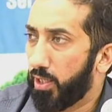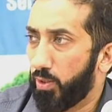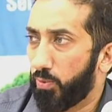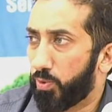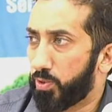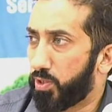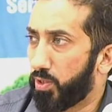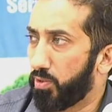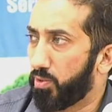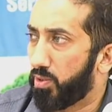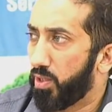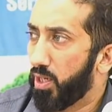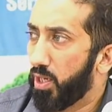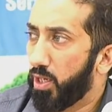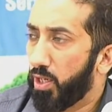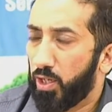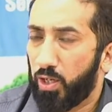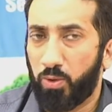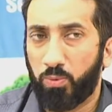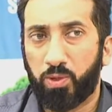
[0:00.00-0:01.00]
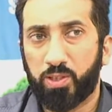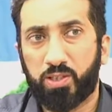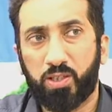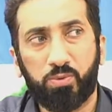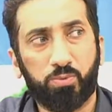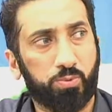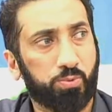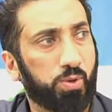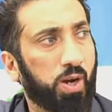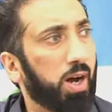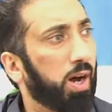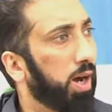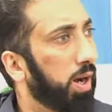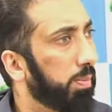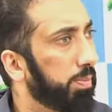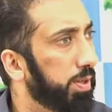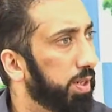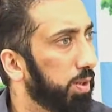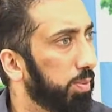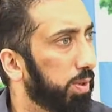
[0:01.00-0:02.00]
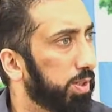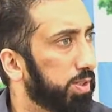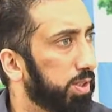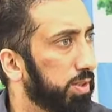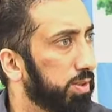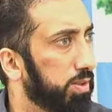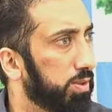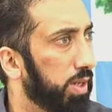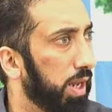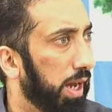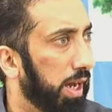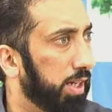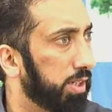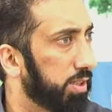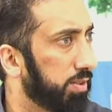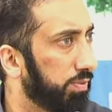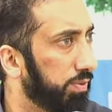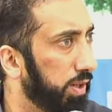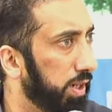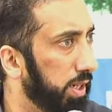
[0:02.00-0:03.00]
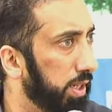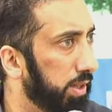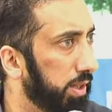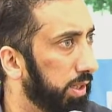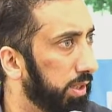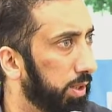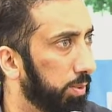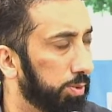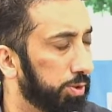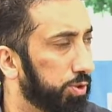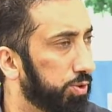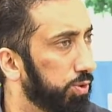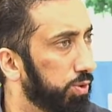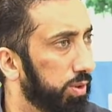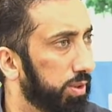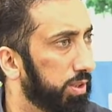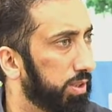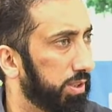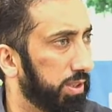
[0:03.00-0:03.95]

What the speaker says: he wasn't robbed, he wasn't asked for anything, there was